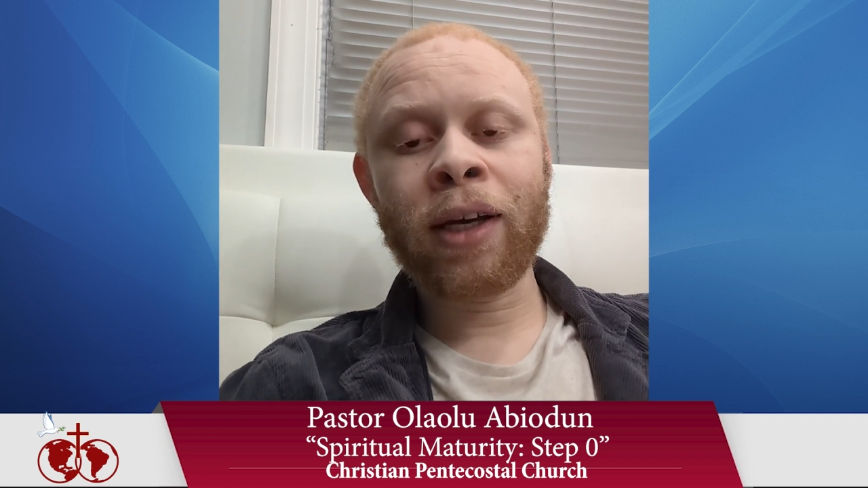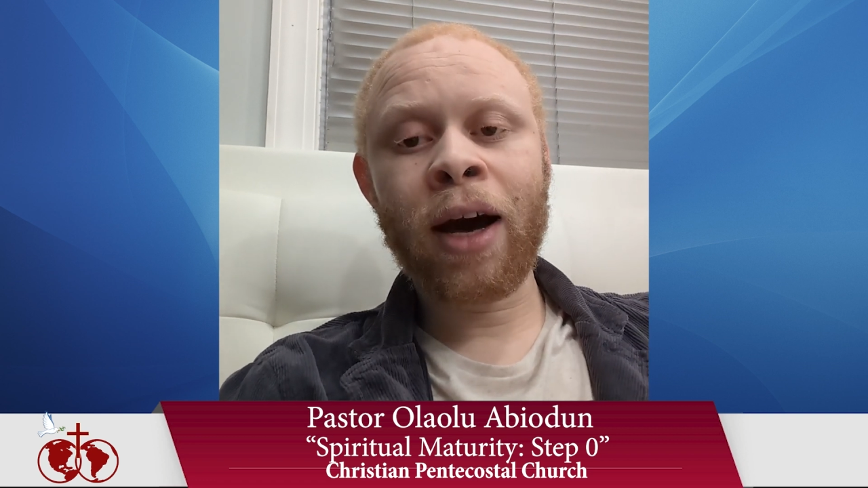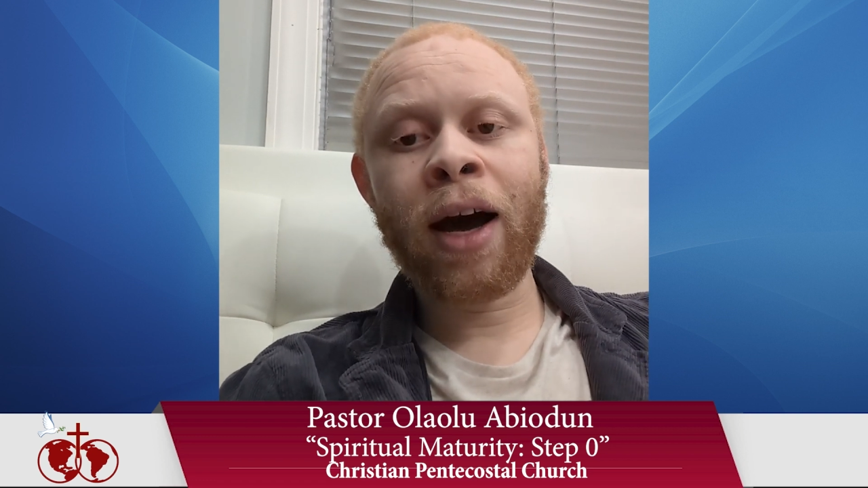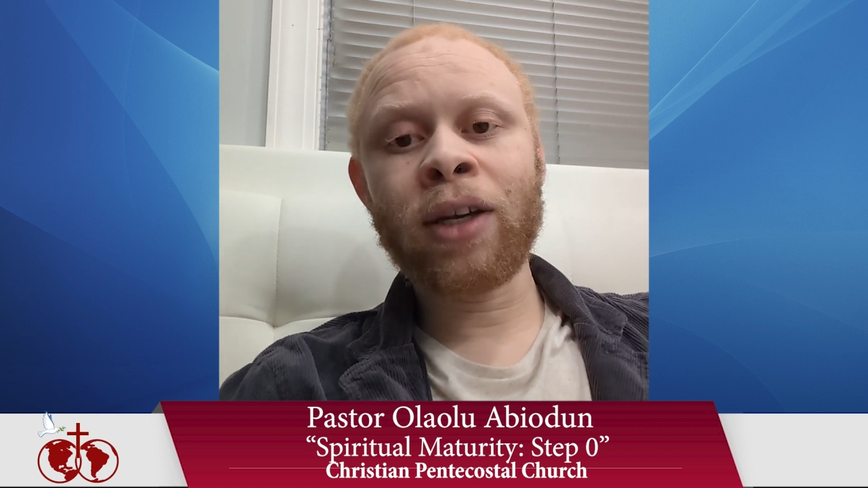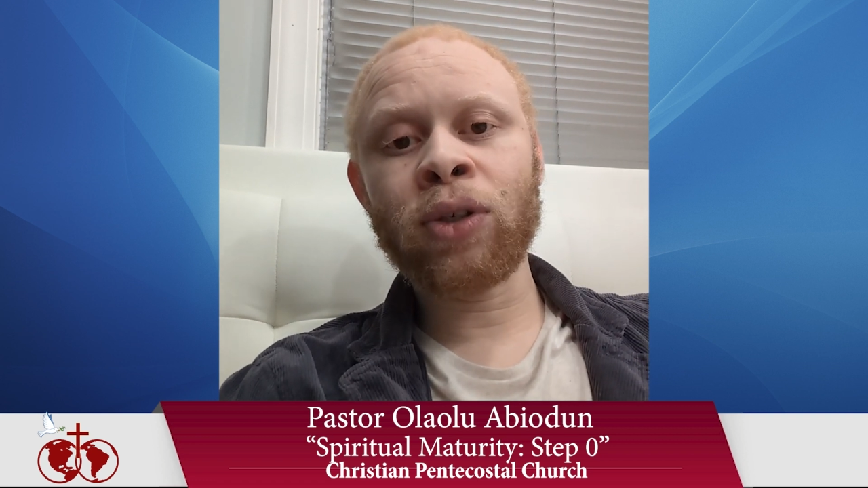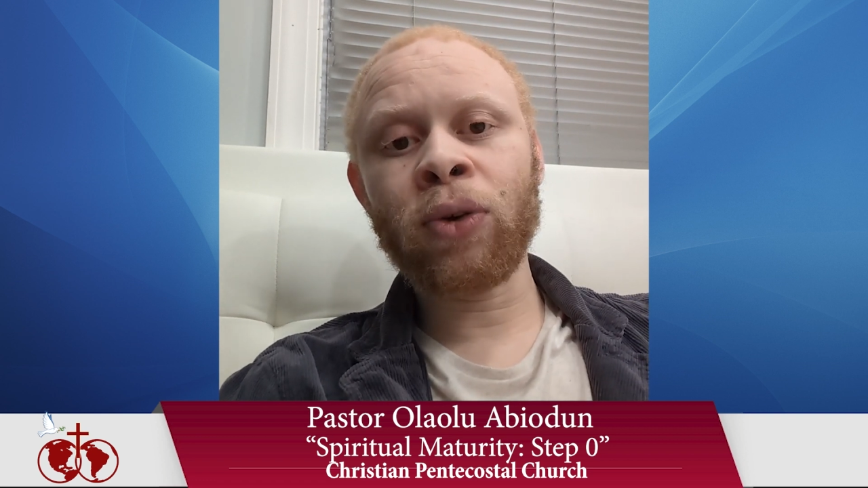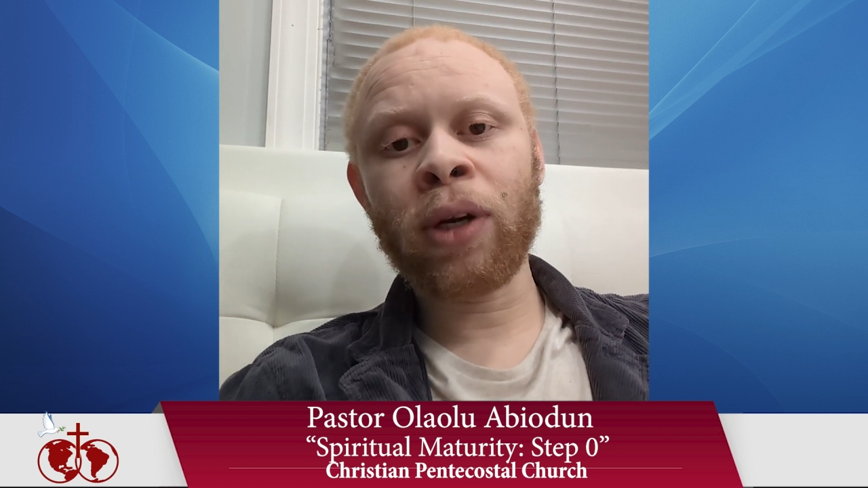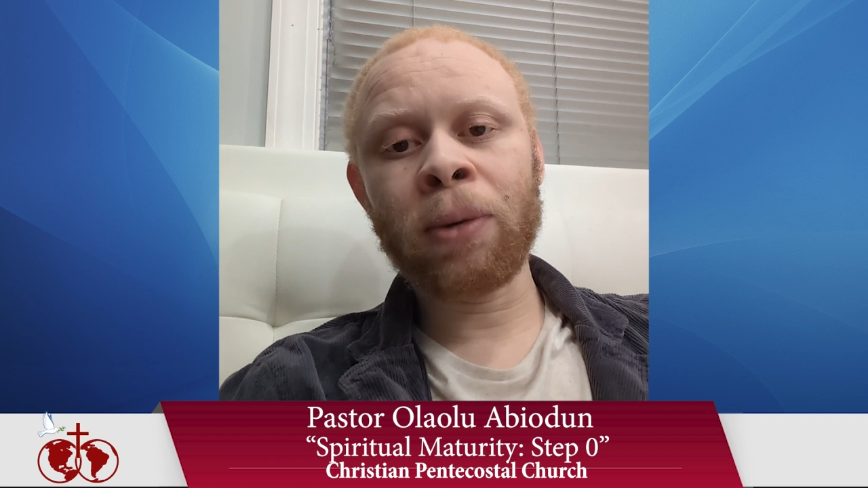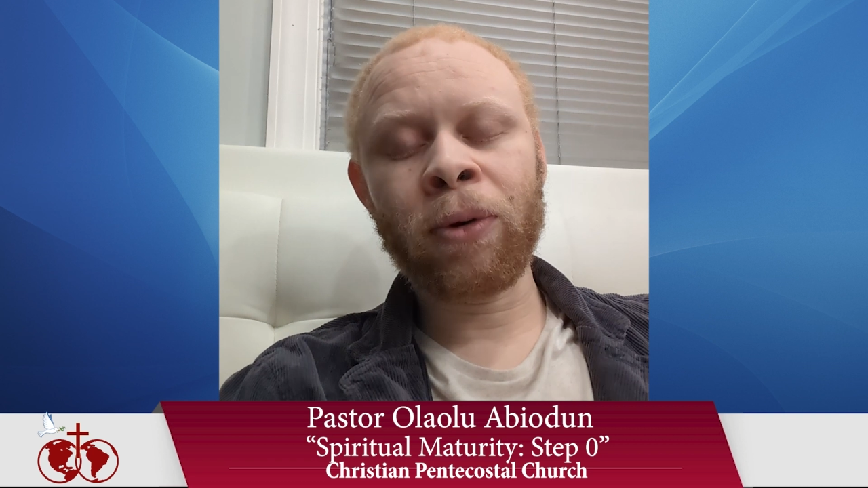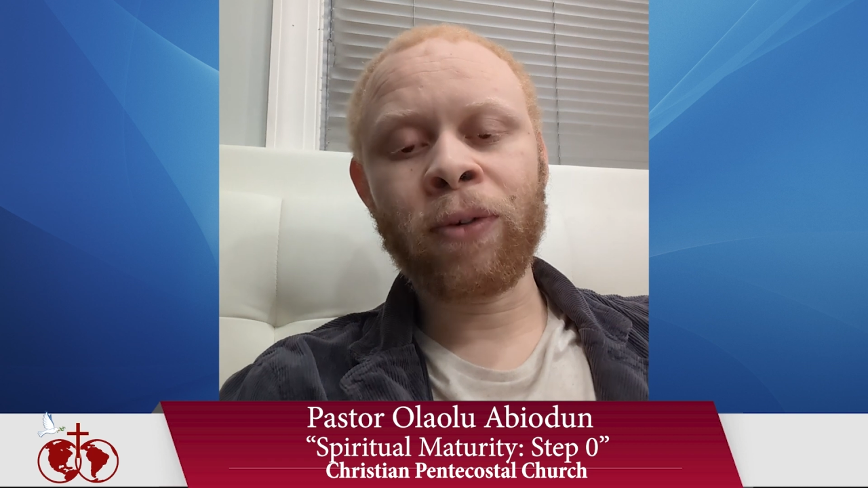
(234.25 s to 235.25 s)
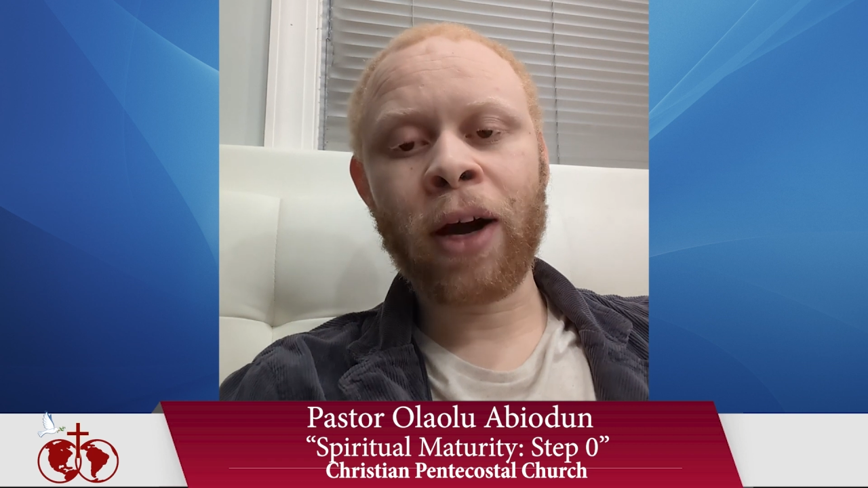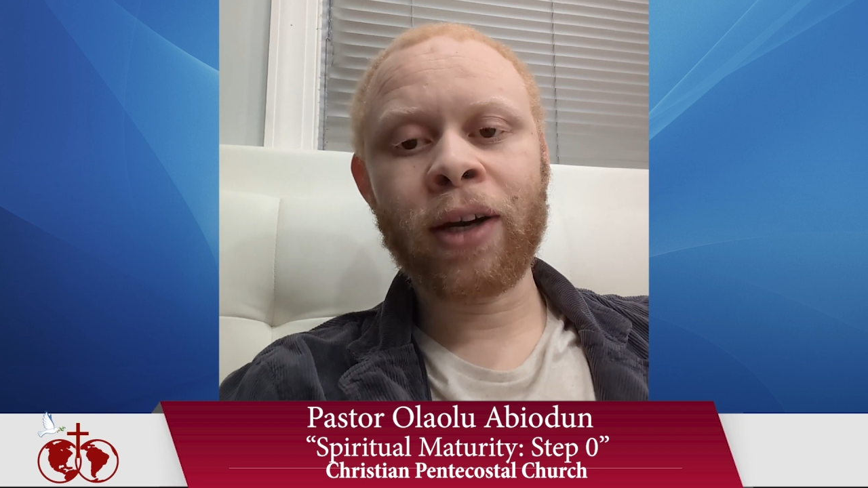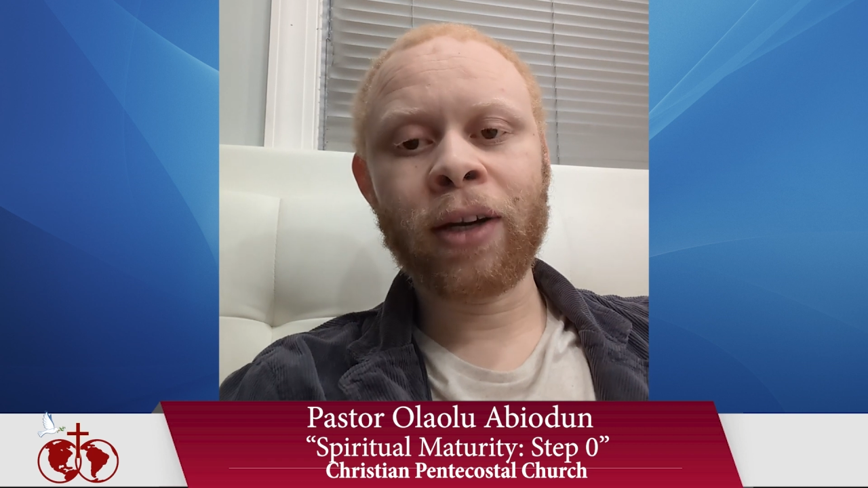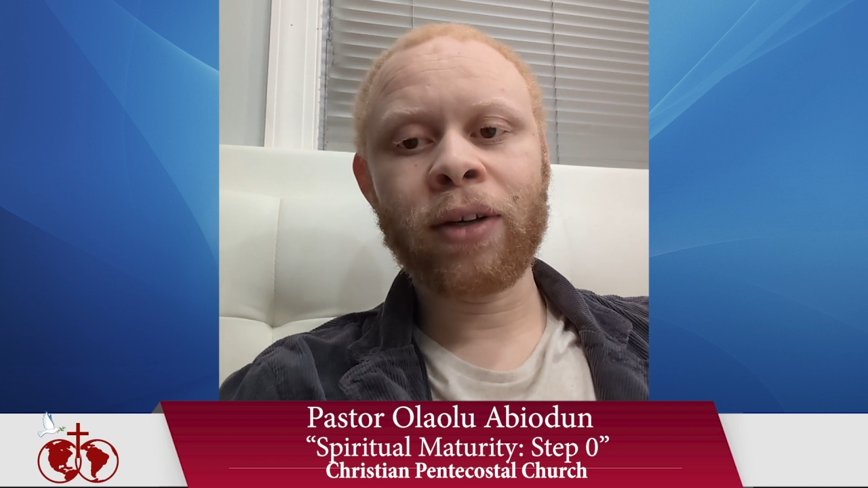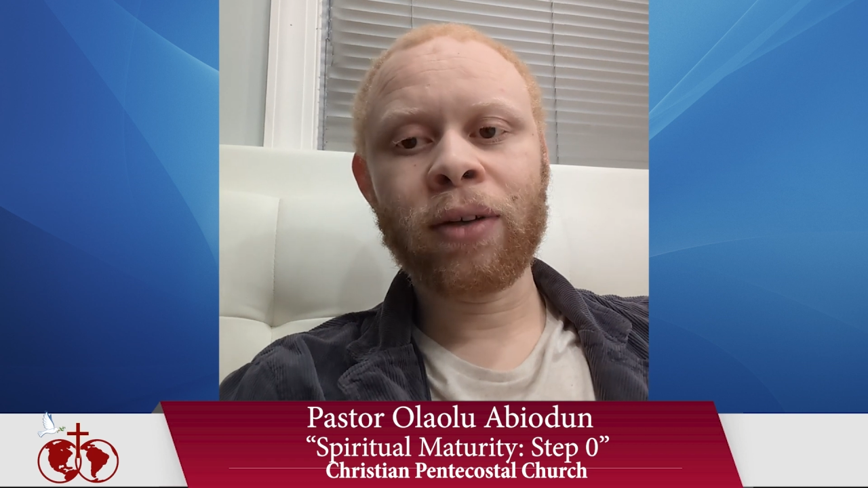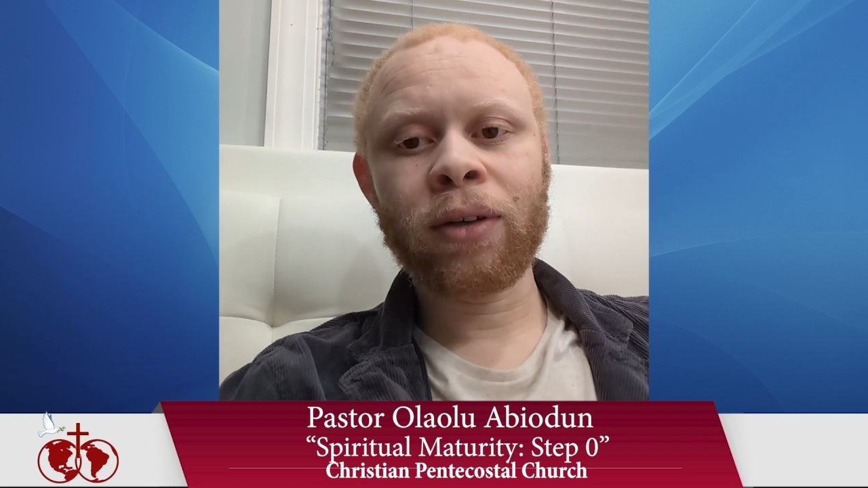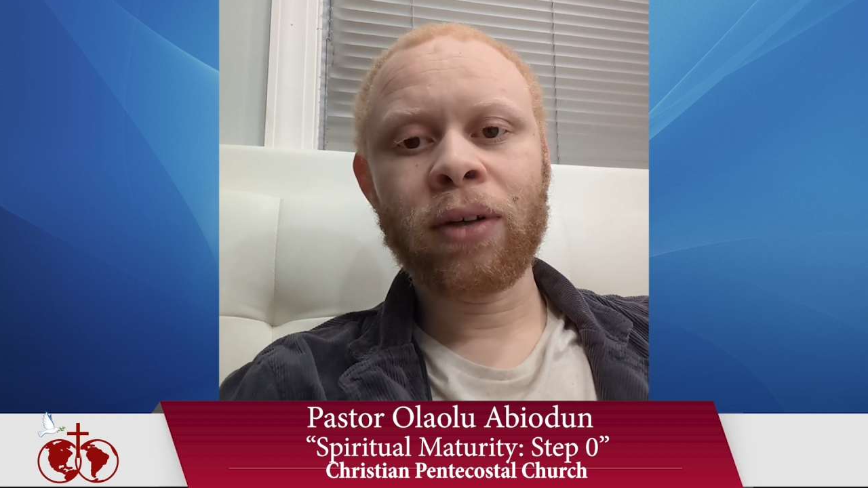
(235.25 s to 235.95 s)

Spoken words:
God is already provided.